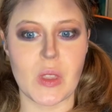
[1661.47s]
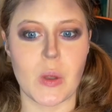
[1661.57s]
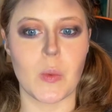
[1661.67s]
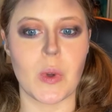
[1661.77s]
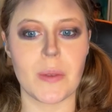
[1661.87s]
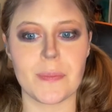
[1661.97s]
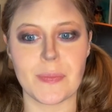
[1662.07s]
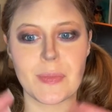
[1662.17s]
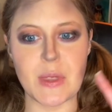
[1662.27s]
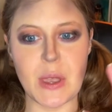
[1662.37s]
Well,
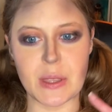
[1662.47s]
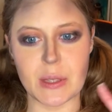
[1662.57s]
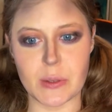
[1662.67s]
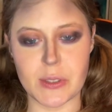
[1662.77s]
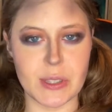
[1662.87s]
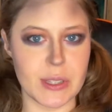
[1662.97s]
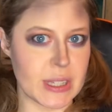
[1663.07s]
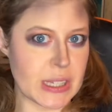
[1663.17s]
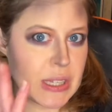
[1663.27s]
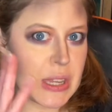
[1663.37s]
now that you
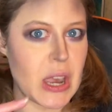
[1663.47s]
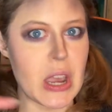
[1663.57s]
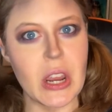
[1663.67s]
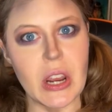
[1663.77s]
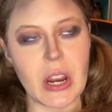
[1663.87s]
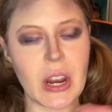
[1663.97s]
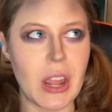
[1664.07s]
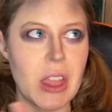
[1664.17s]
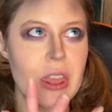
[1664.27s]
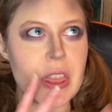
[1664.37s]
see
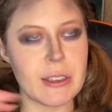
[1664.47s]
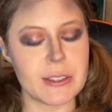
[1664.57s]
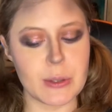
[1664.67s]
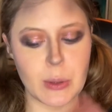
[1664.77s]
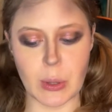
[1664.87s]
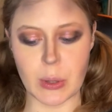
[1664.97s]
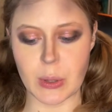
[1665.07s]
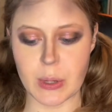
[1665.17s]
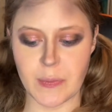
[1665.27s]
this look,